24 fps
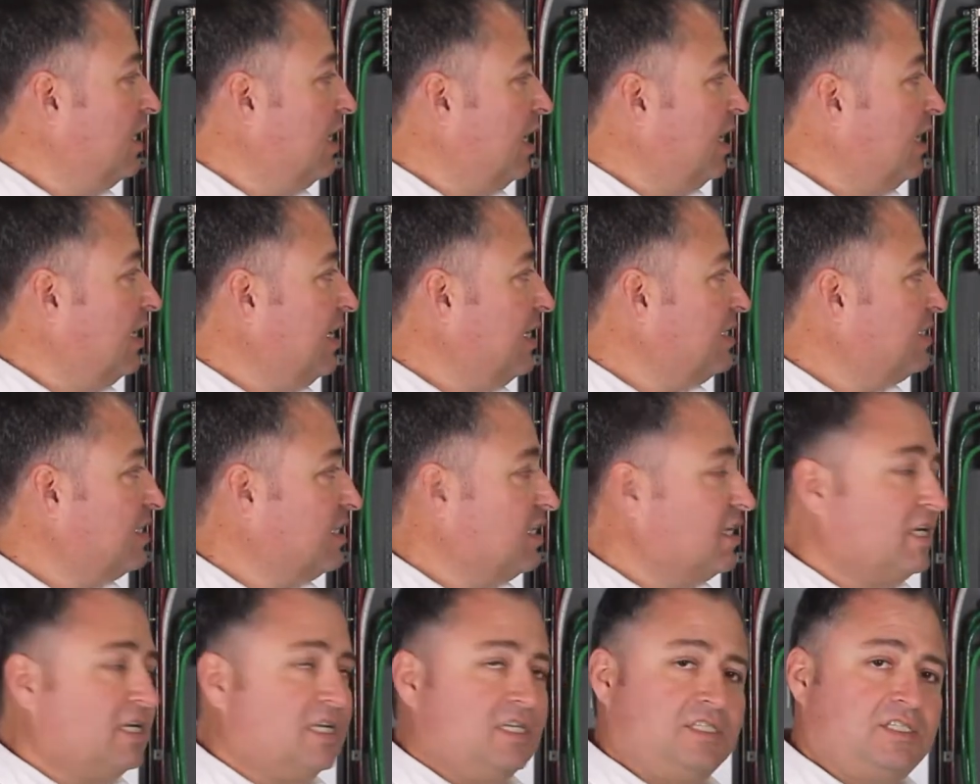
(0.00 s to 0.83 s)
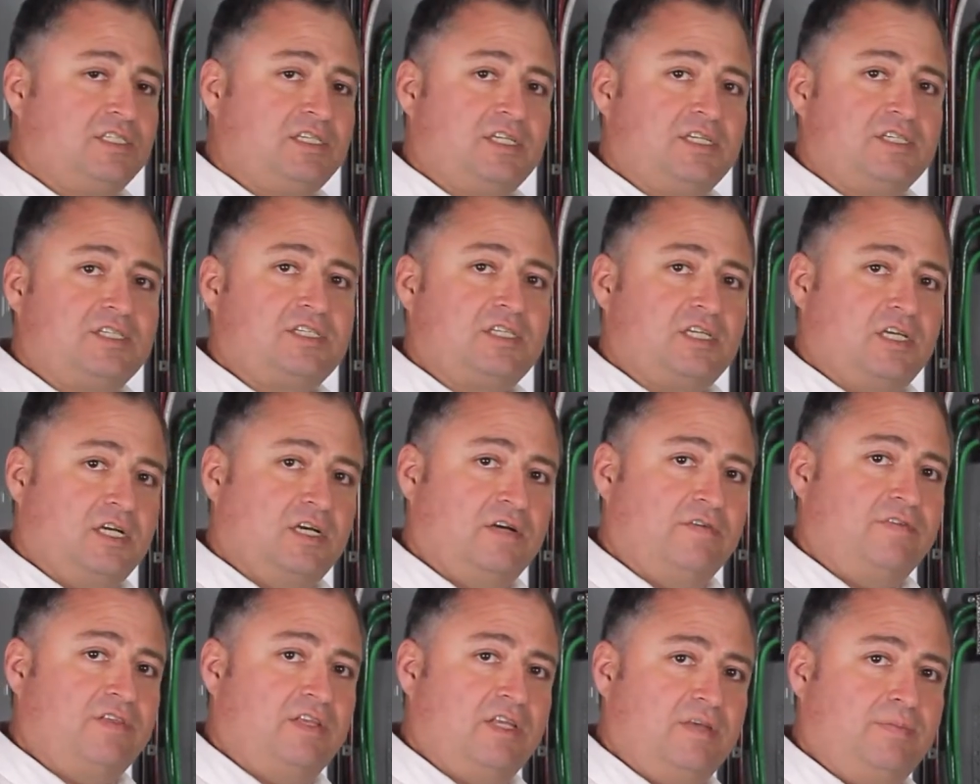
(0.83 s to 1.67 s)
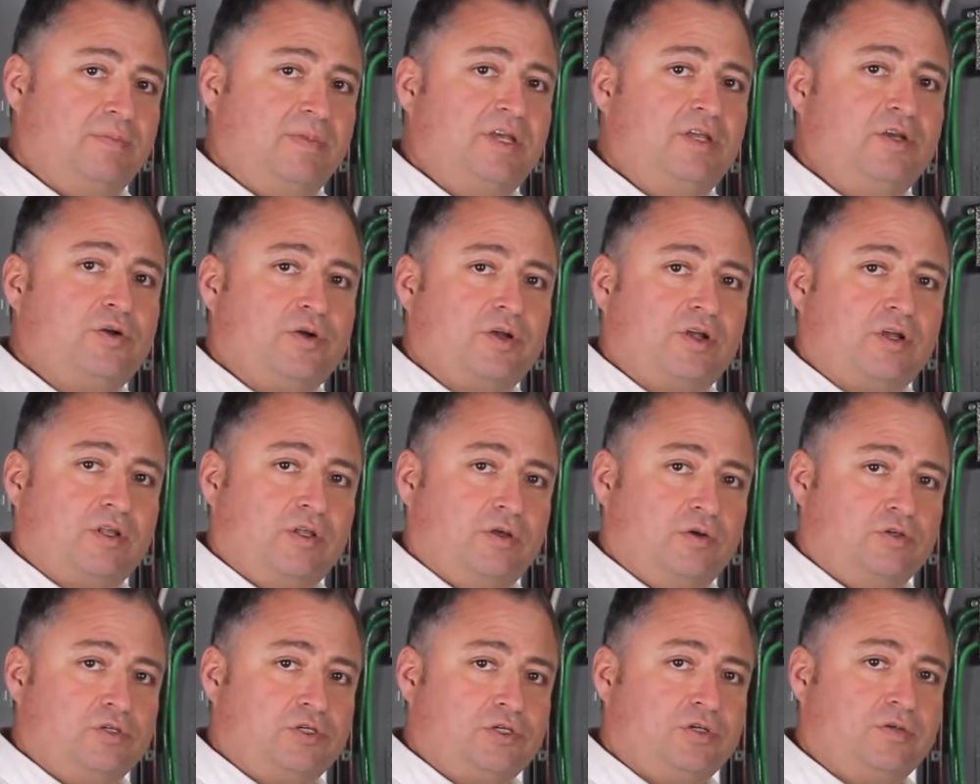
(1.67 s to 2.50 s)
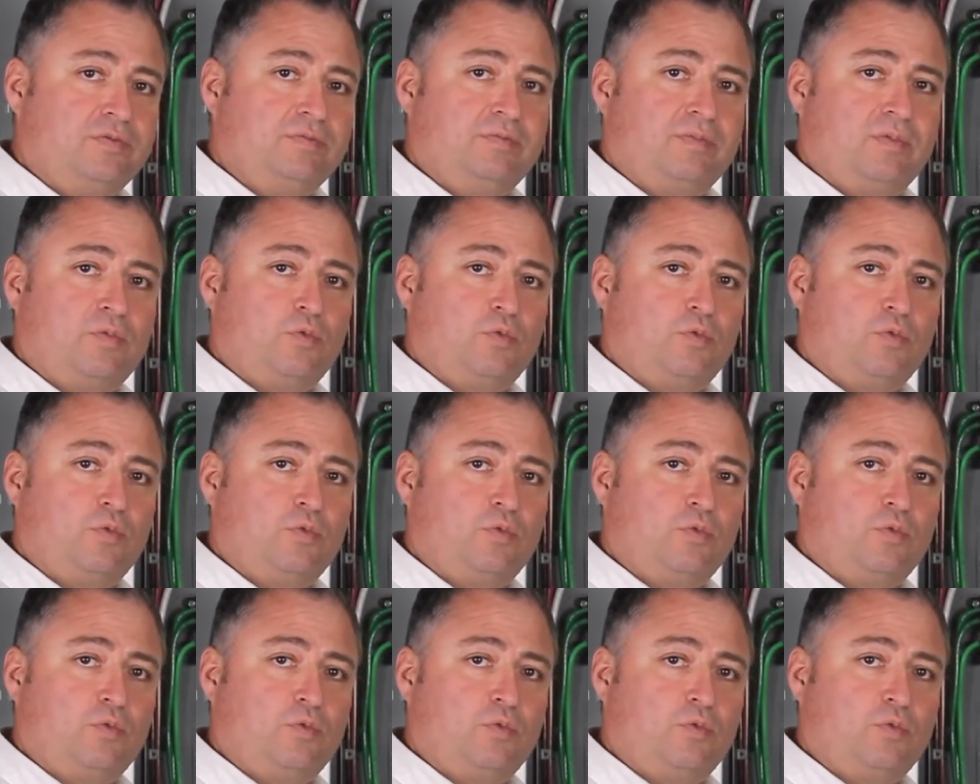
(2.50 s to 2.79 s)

And that's going to consist of the meter enclosure,